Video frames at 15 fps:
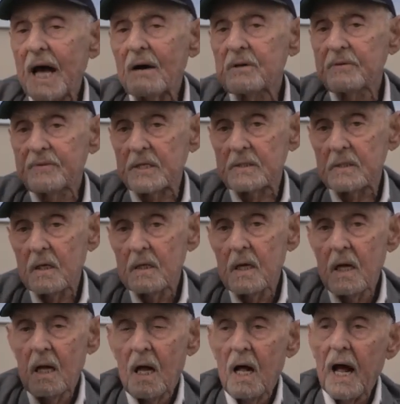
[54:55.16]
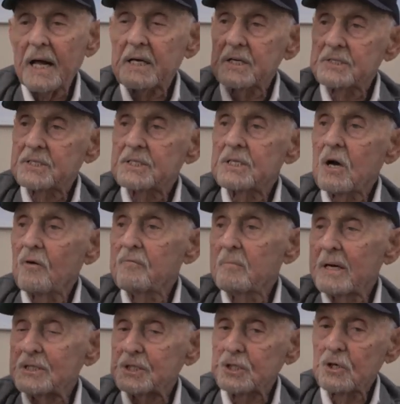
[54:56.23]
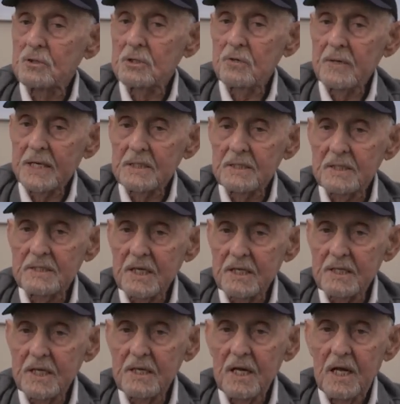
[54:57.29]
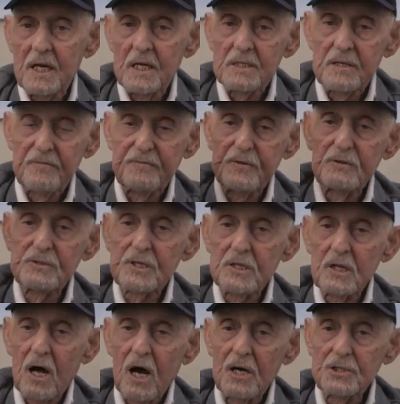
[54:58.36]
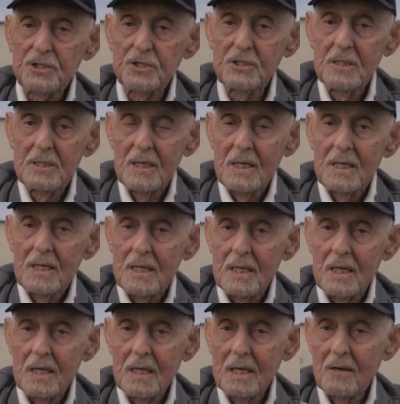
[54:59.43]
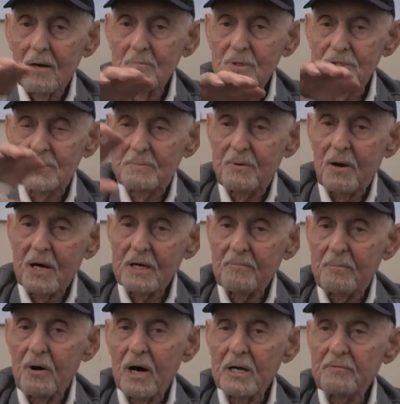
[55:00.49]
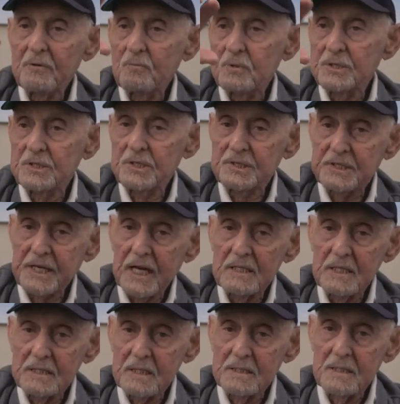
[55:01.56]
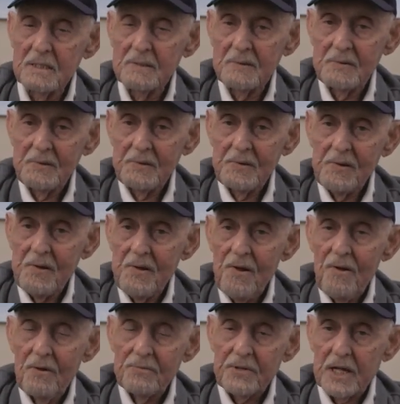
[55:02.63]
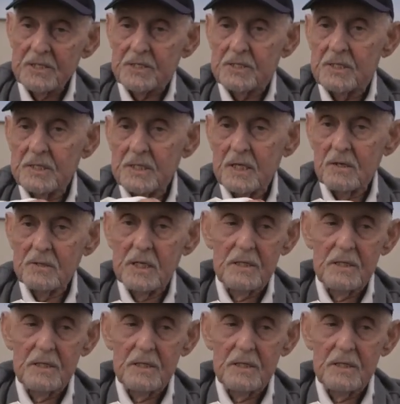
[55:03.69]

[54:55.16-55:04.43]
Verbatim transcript: out of it. I could see over my shoulder. I could see the the fuselage. Uh, almost part of part of it was the skeleton that uh, you know